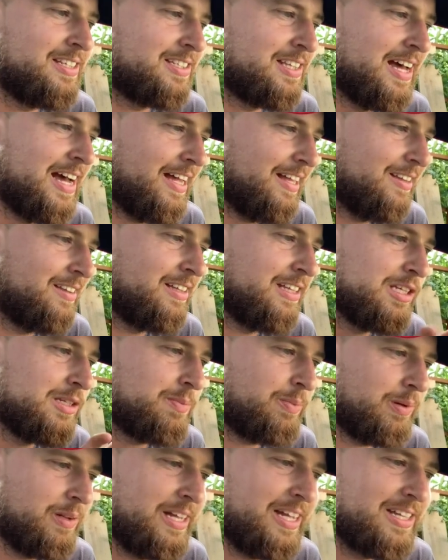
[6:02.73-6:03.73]
that these
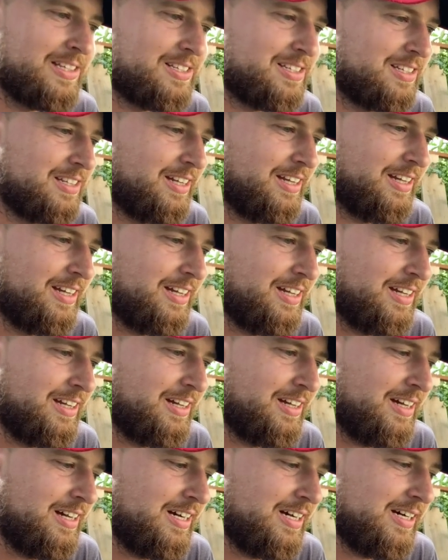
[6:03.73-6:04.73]
plants
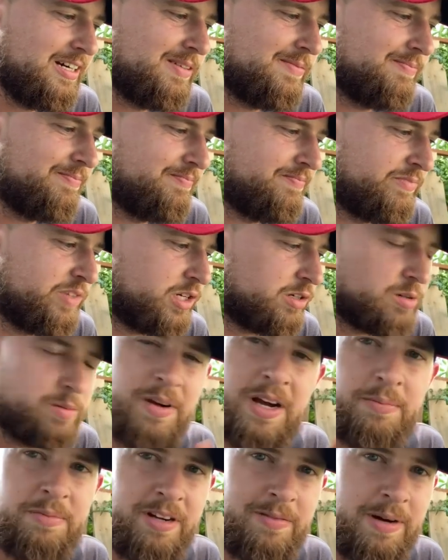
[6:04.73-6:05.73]
just
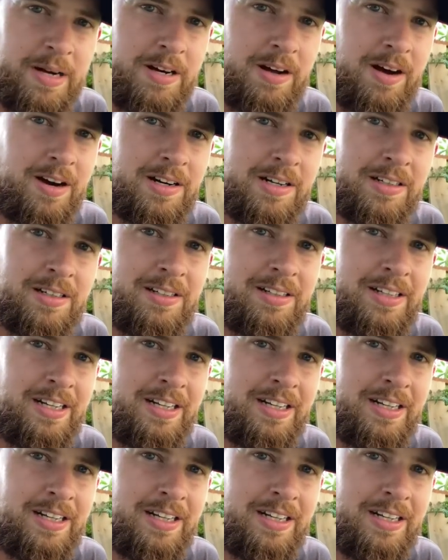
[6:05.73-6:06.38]
remind me of my daughter,